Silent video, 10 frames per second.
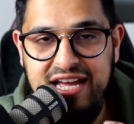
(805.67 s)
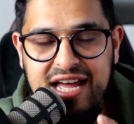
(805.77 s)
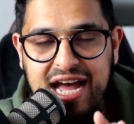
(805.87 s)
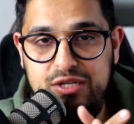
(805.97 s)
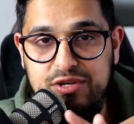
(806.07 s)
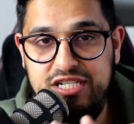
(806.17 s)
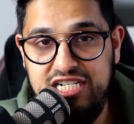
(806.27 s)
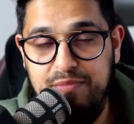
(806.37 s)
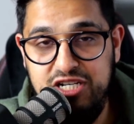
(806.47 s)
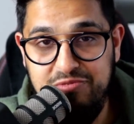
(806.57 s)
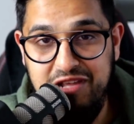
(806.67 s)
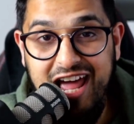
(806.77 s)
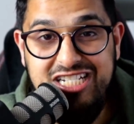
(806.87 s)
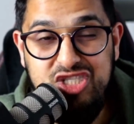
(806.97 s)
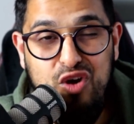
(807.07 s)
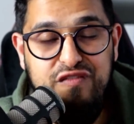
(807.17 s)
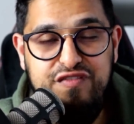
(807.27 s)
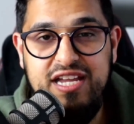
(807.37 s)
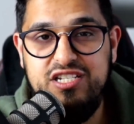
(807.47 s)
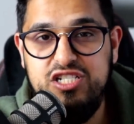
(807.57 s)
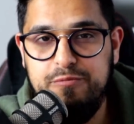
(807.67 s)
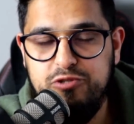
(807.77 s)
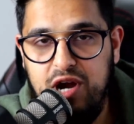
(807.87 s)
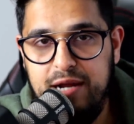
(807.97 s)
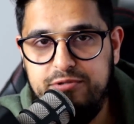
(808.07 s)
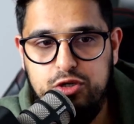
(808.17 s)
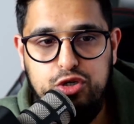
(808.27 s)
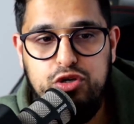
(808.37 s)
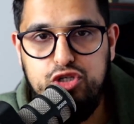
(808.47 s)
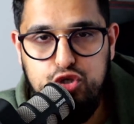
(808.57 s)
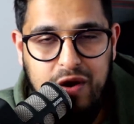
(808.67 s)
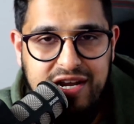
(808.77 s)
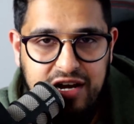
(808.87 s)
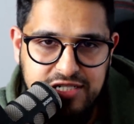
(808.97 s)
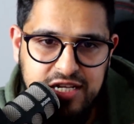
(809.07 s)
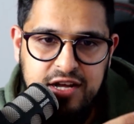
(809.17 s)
As always, guys, smash up the likes. Don't forget to subscribe so you can join us